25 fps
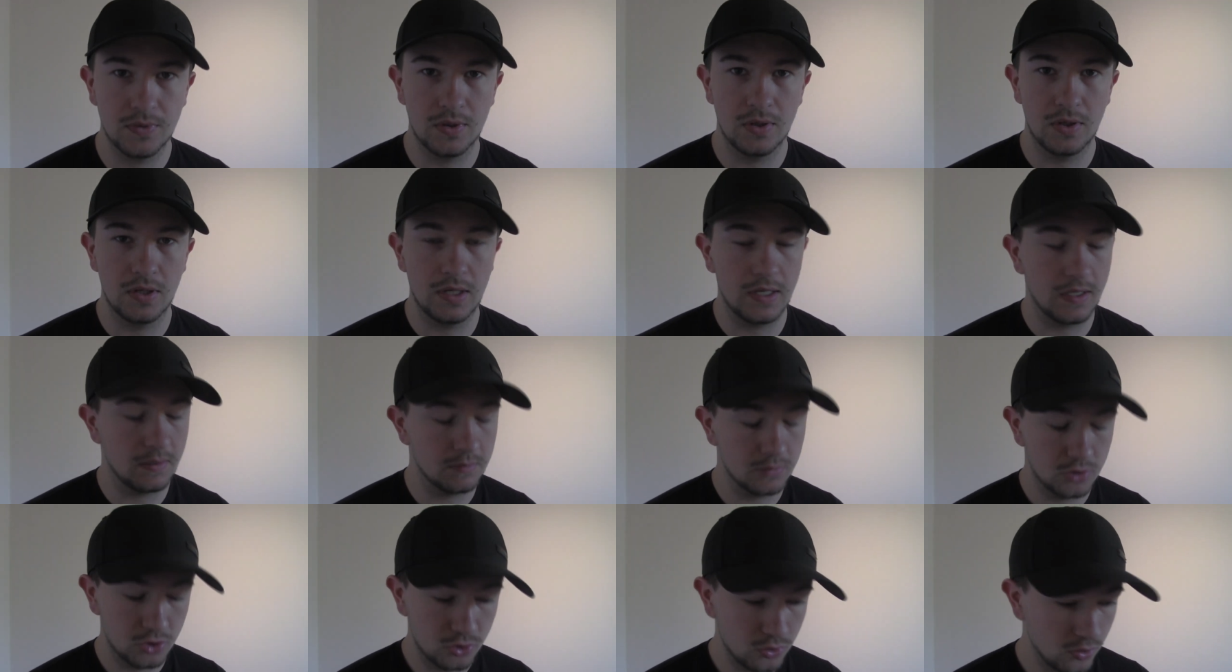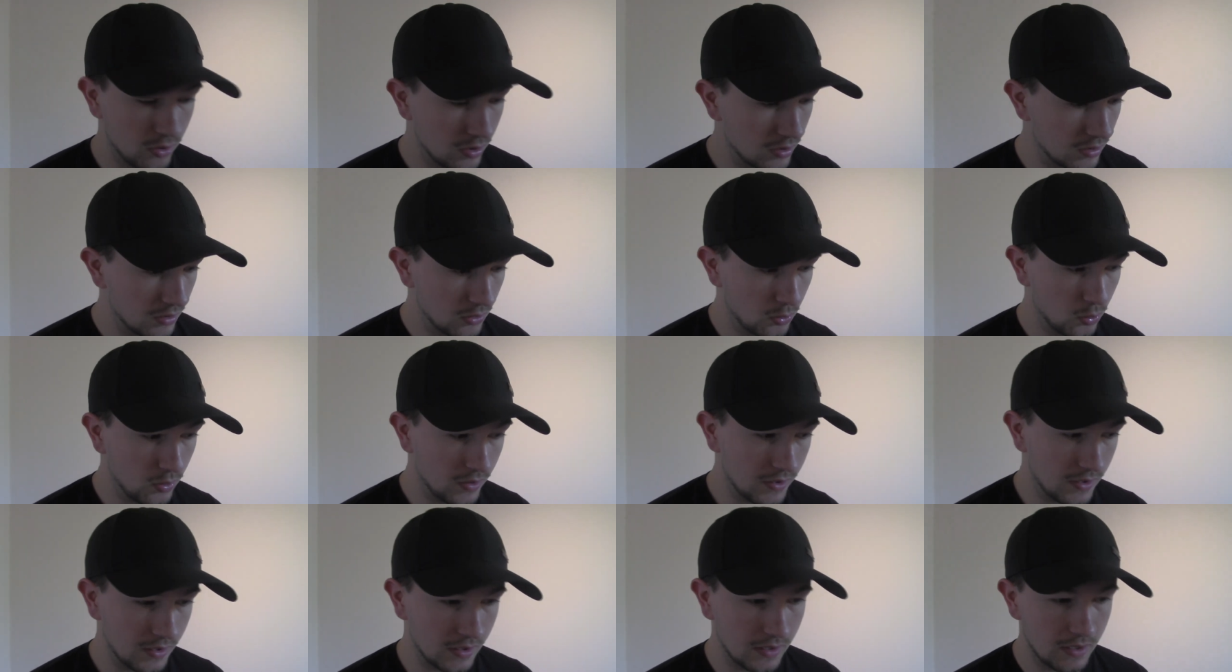And I'm
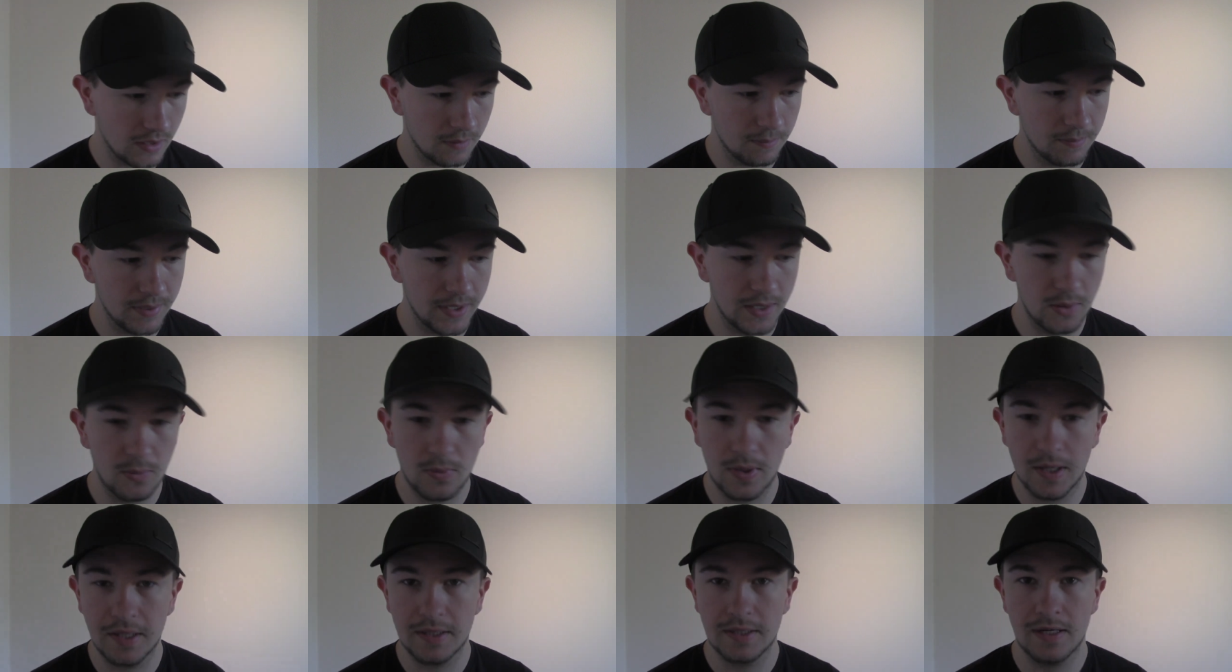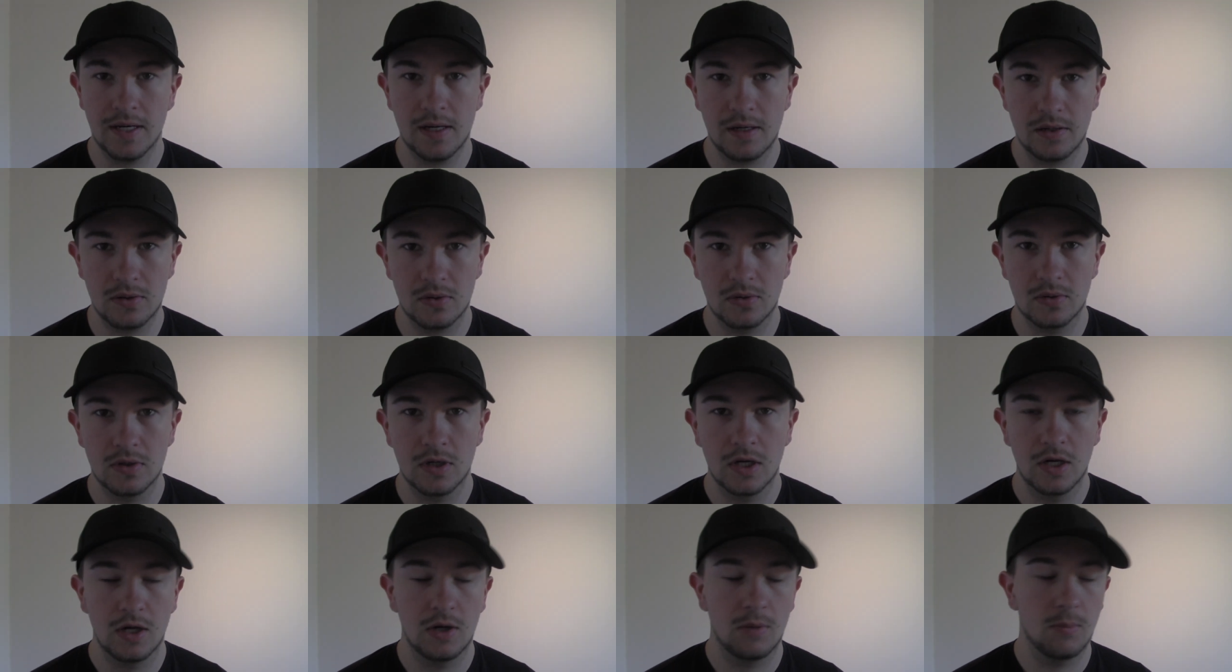struggling with a campaign right
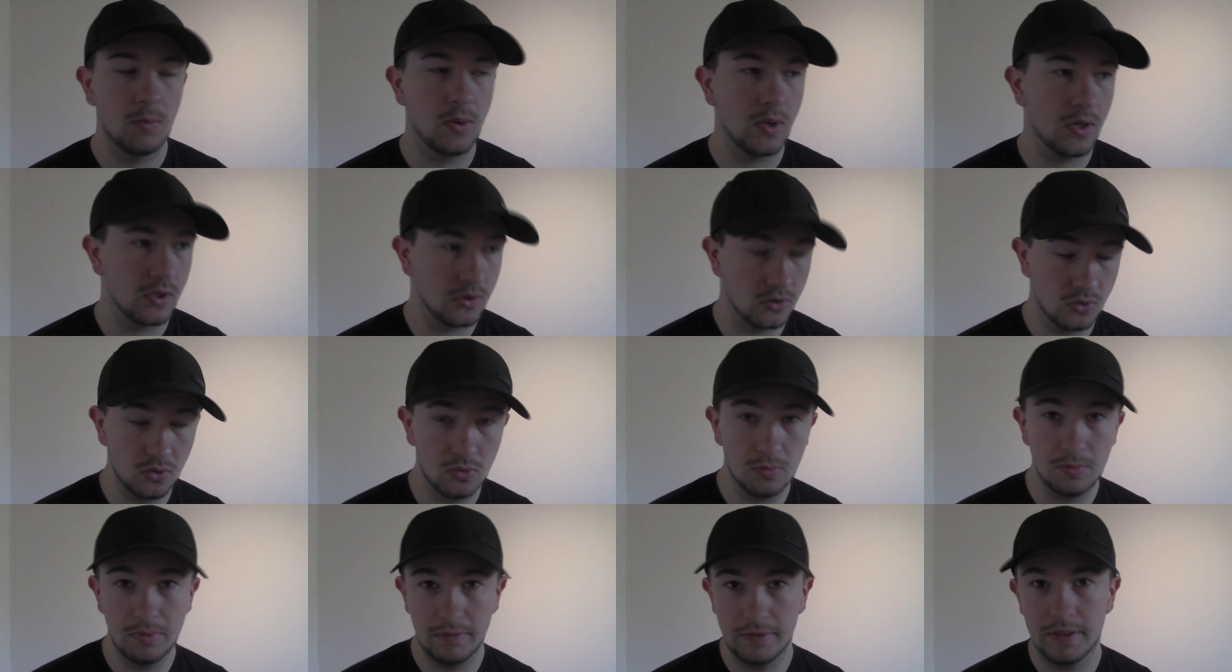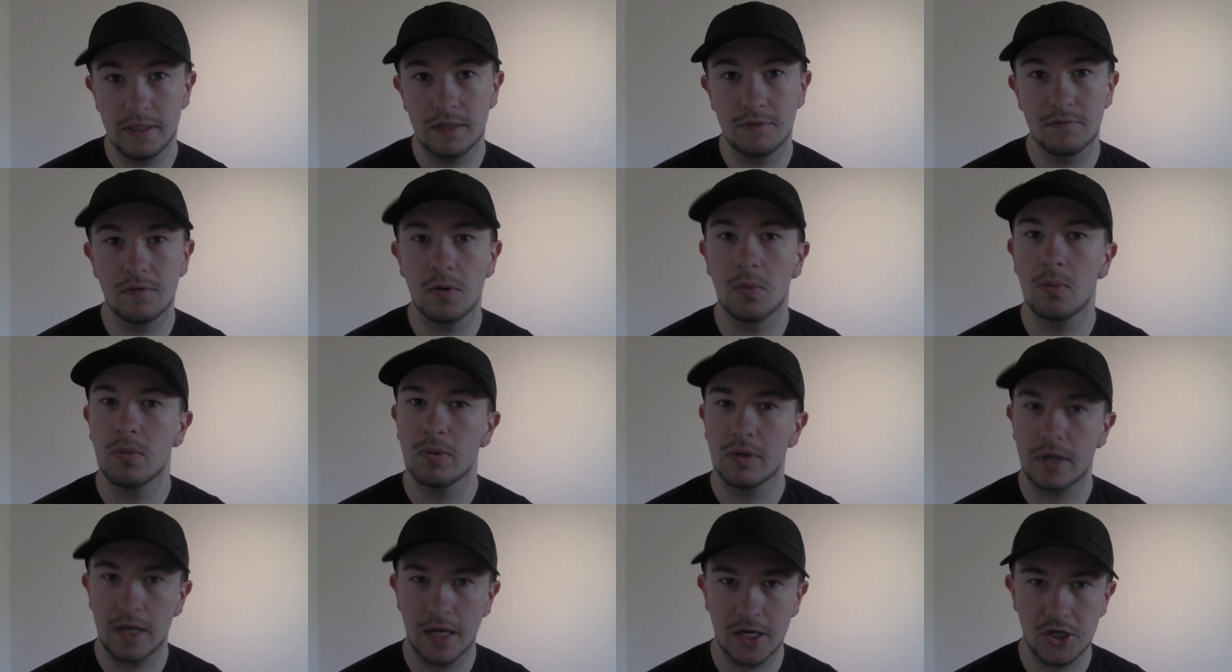now, but I do believe it
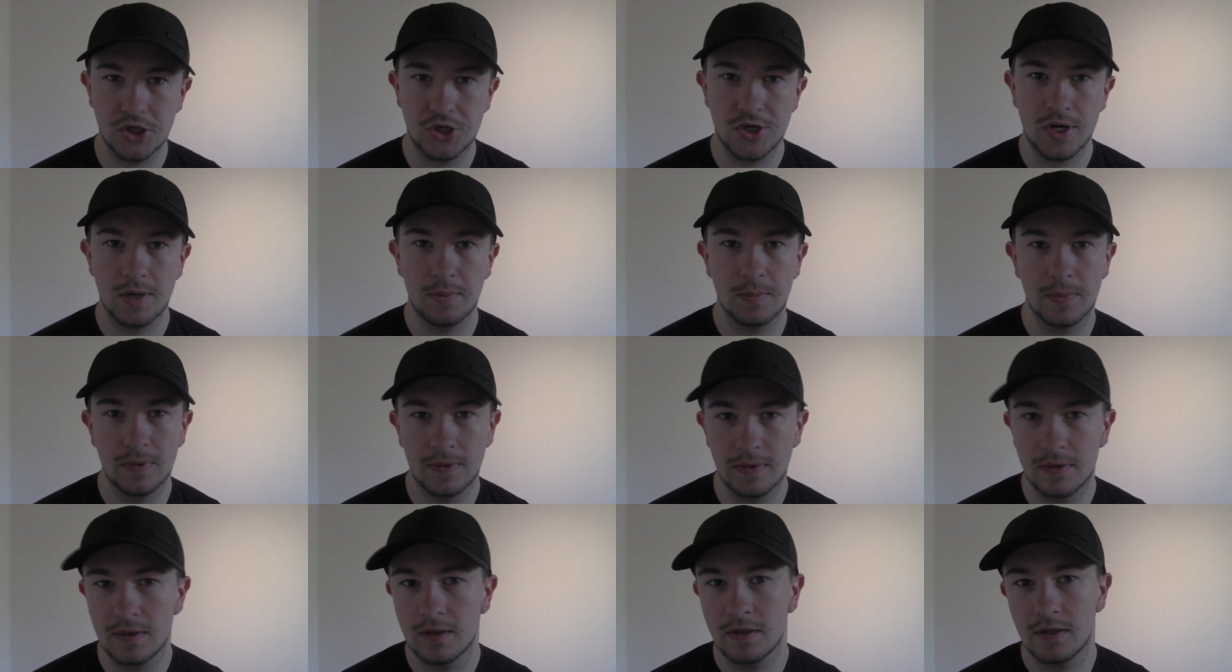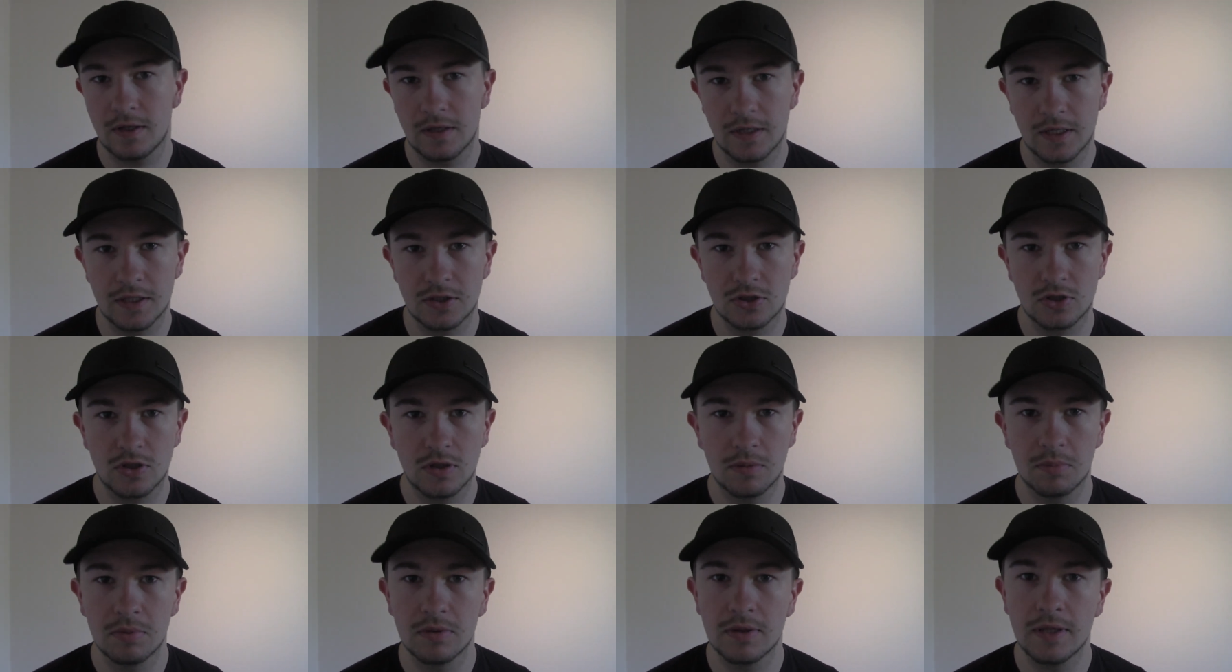will catch up within the next
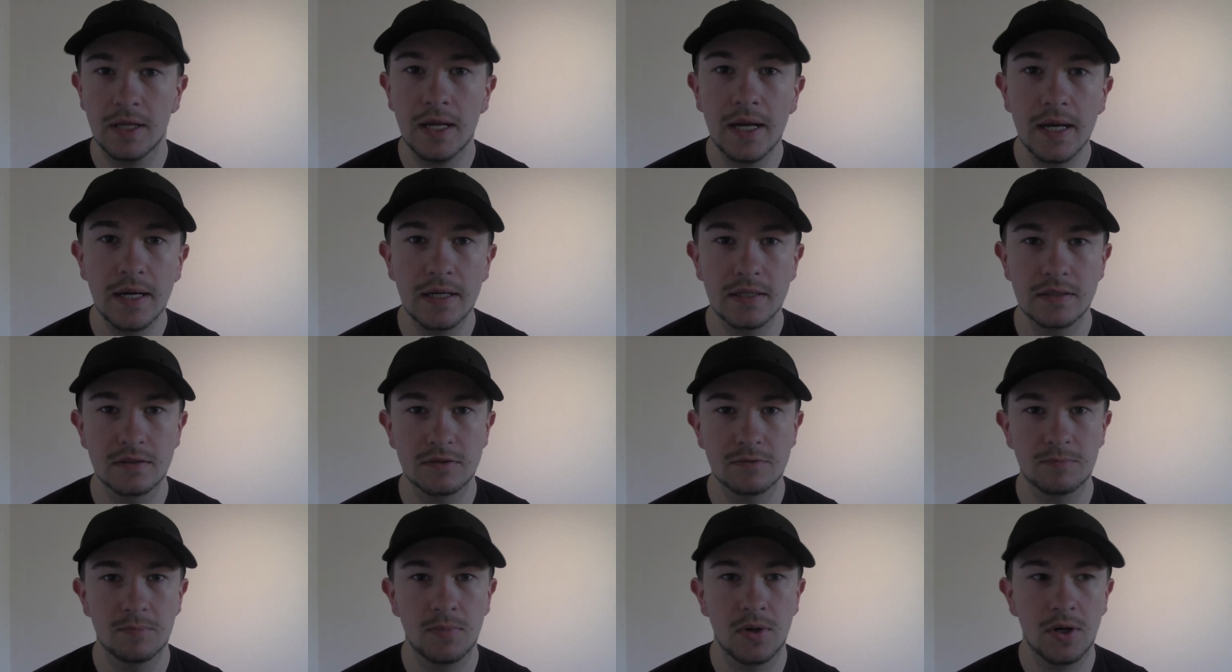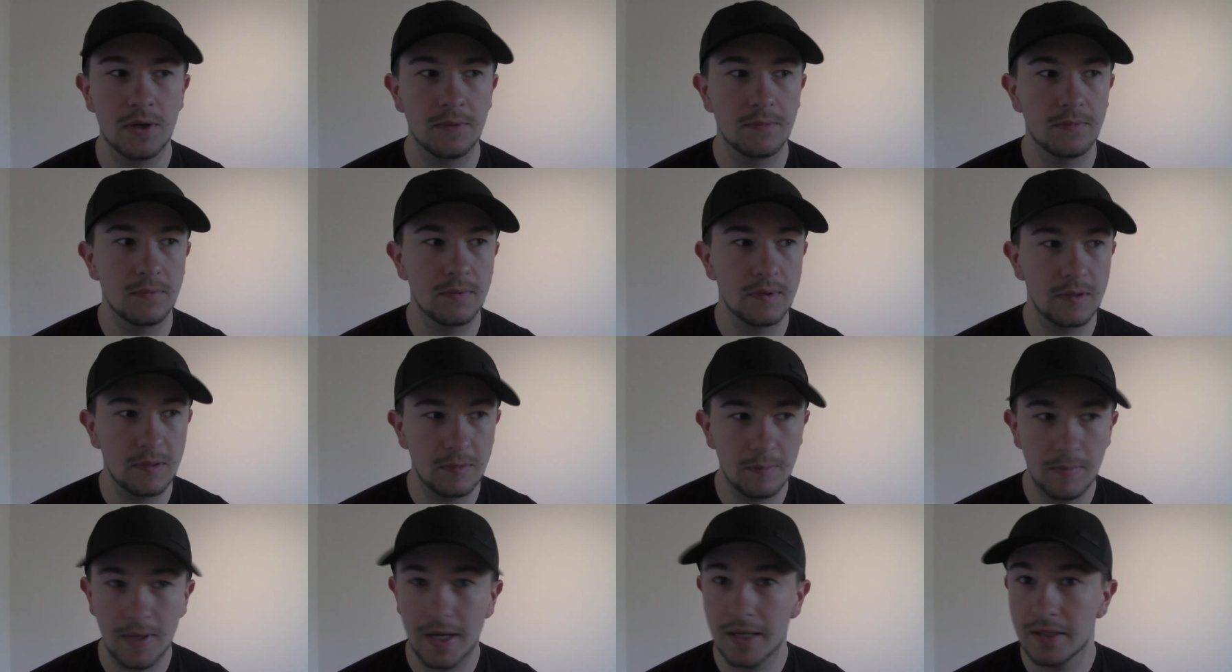couple days, but
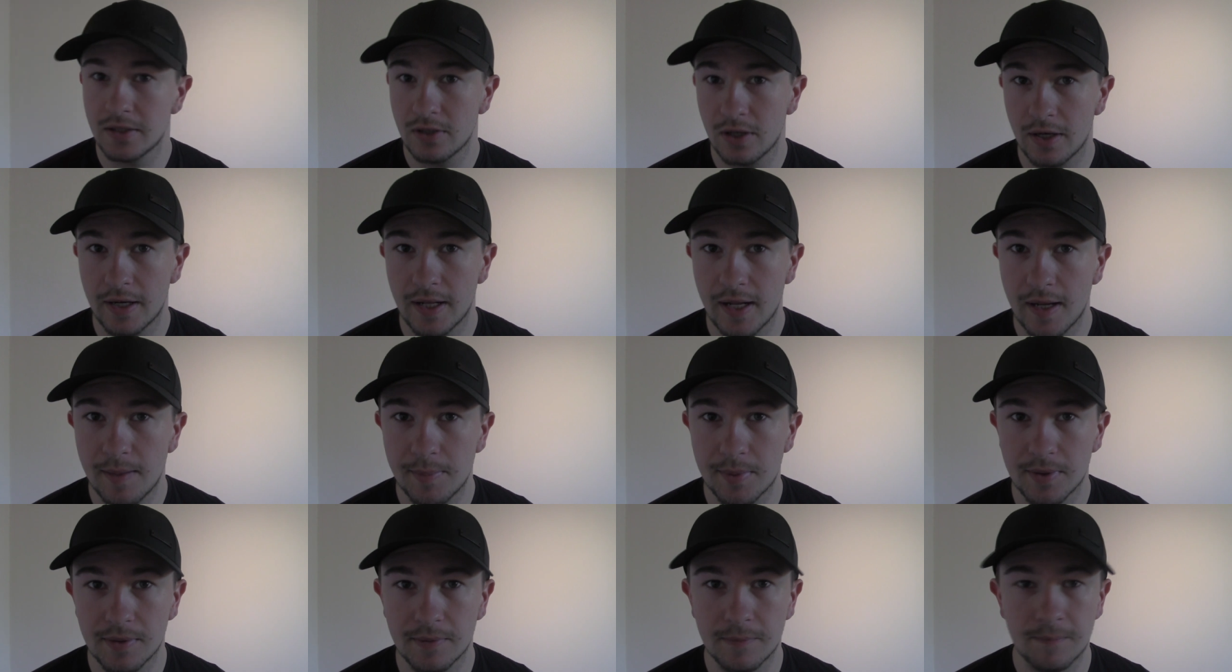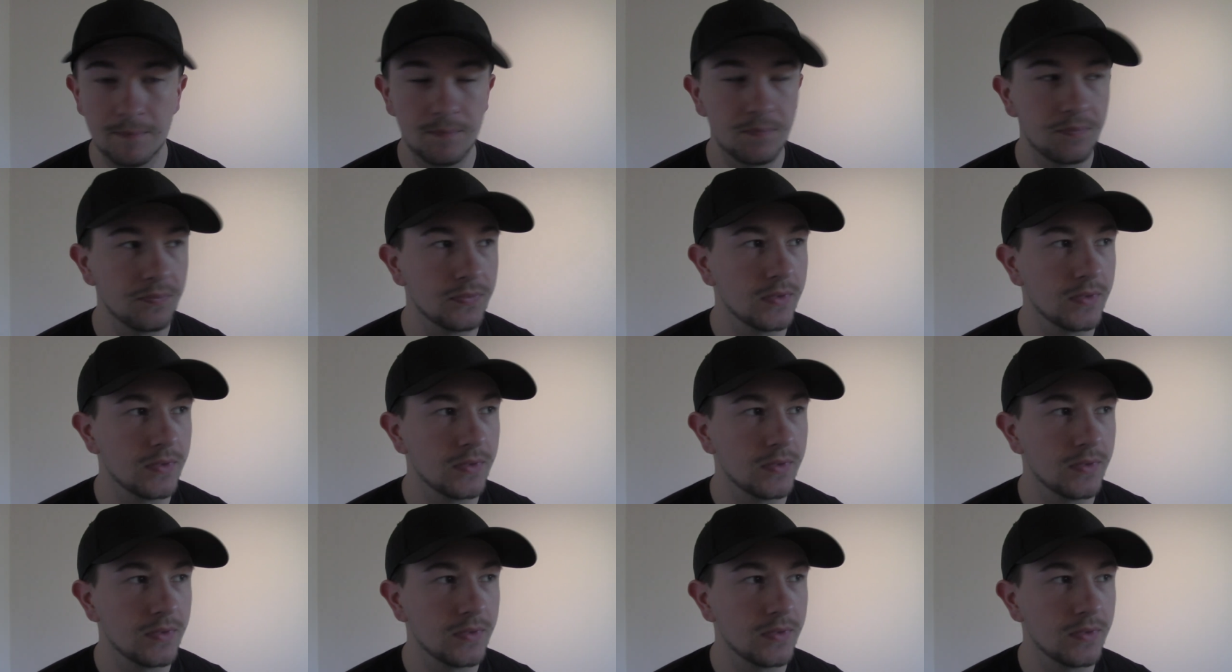it might not happen.